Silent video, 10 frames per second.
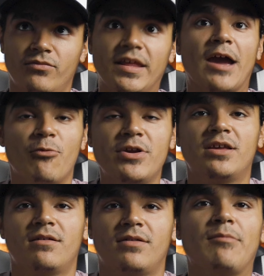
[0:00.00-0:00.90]

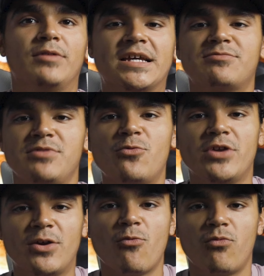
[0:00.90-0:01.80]
they blessed me
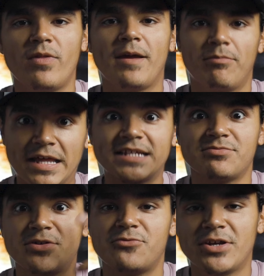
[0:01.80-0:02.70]
week
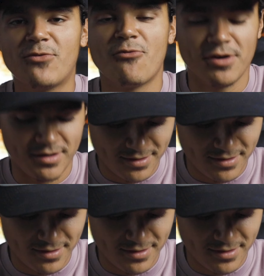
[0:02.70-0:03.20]
1.